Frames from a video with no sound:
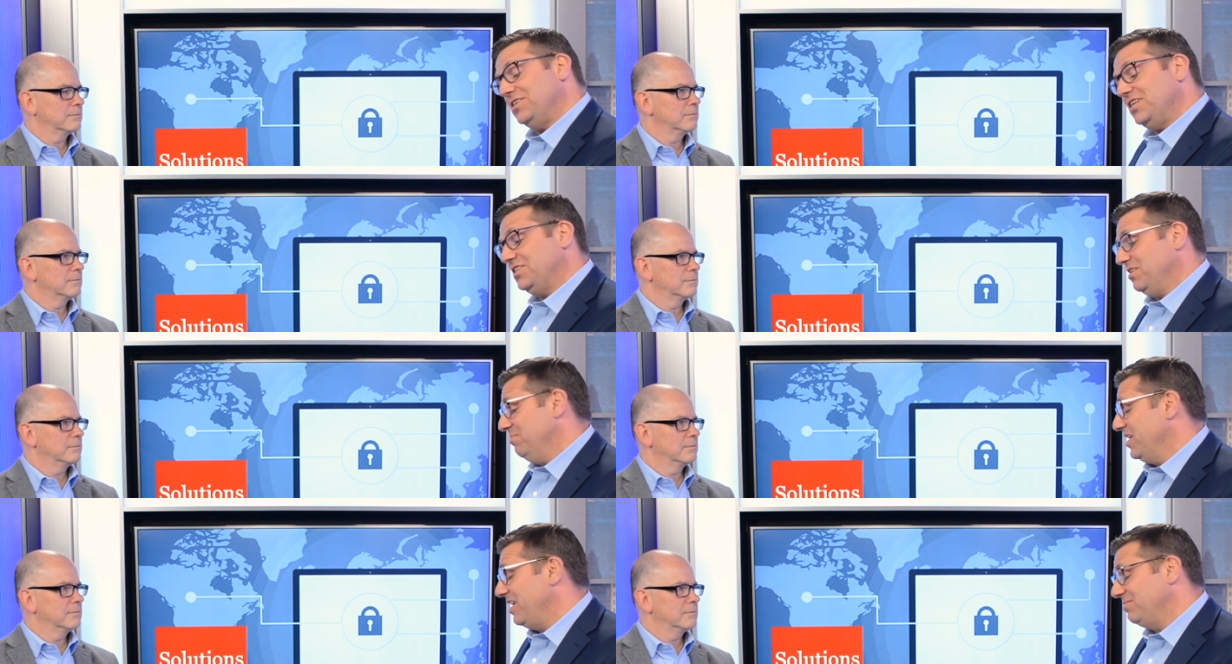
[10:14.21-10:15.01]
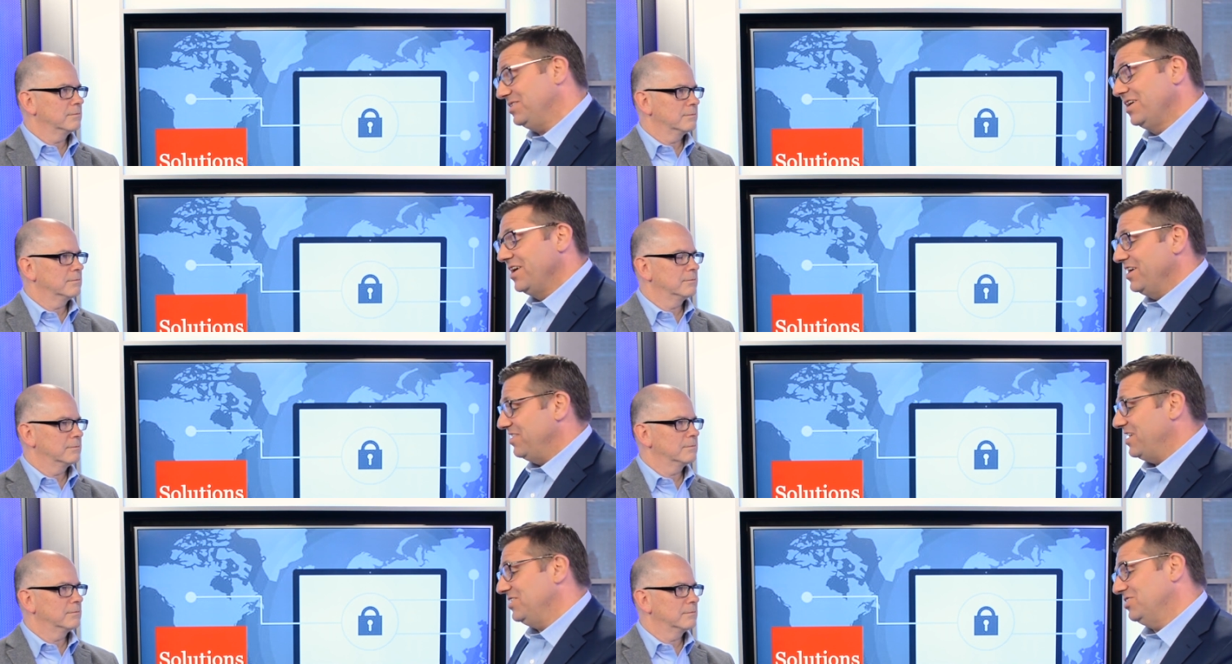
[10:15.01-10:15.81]
Speaker 1: And then sometimes
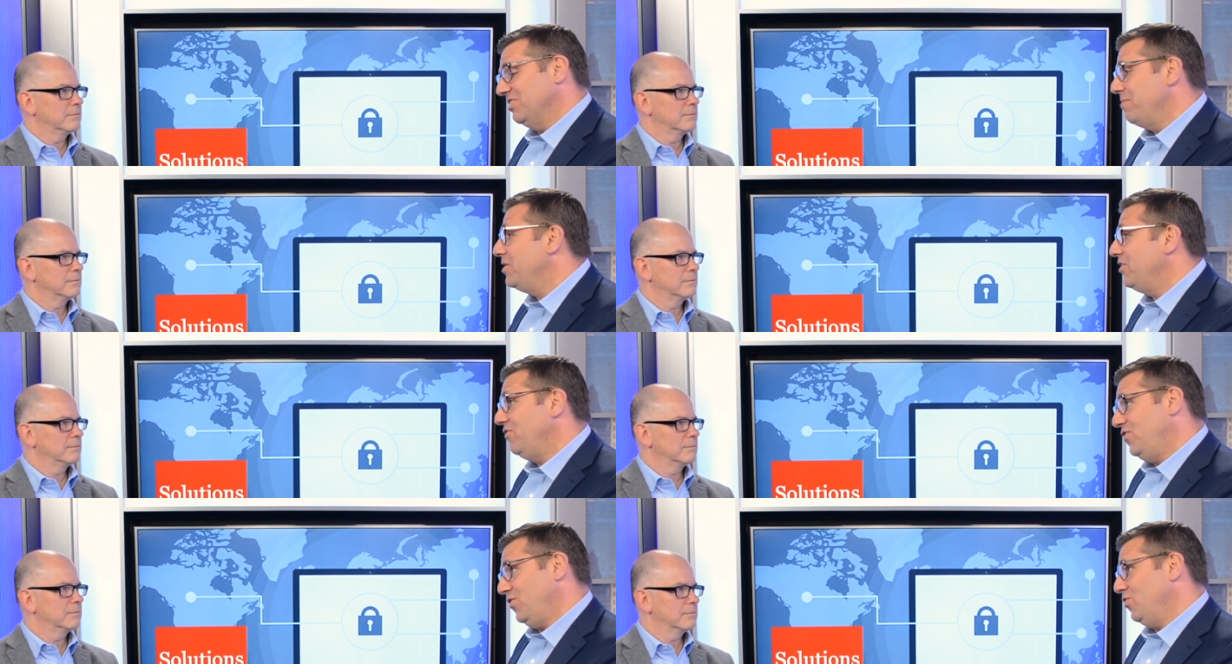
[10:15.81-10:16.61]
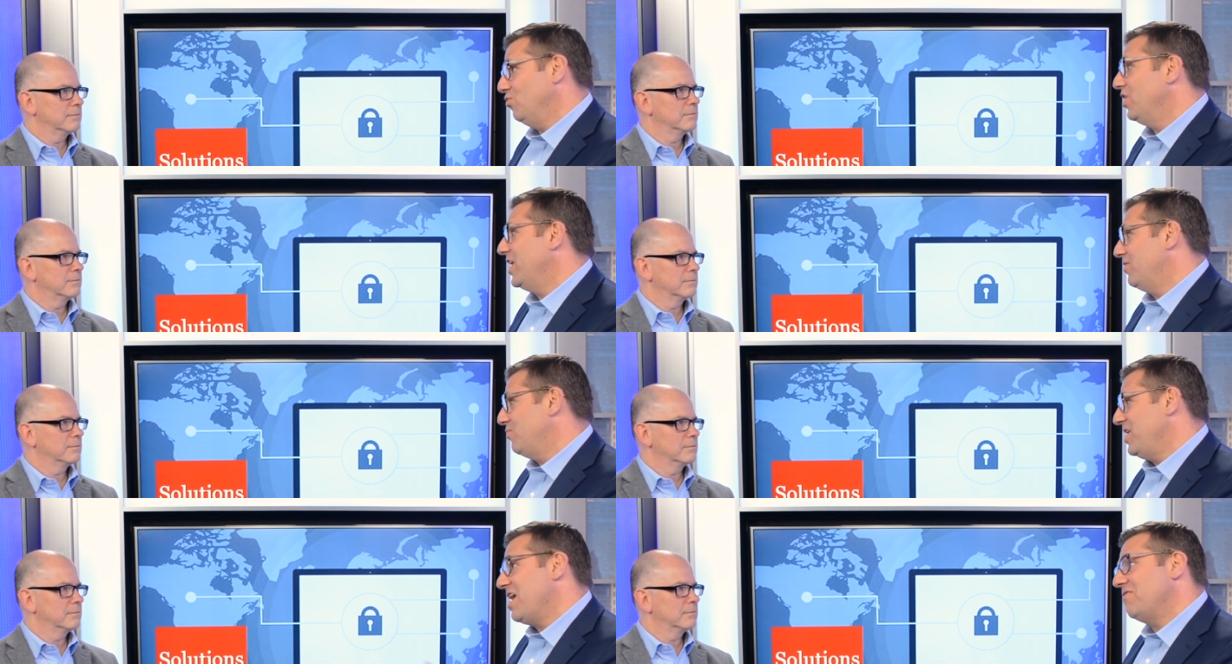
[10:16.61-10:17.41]
that is limited to like
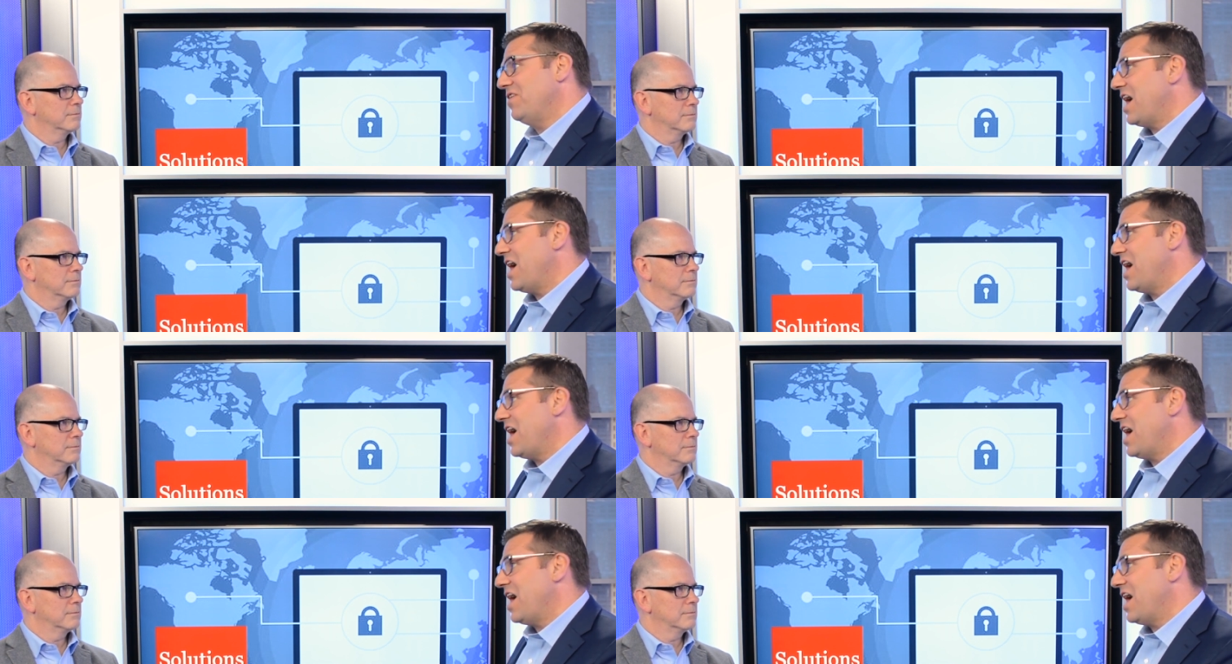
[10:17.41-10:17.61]
we have an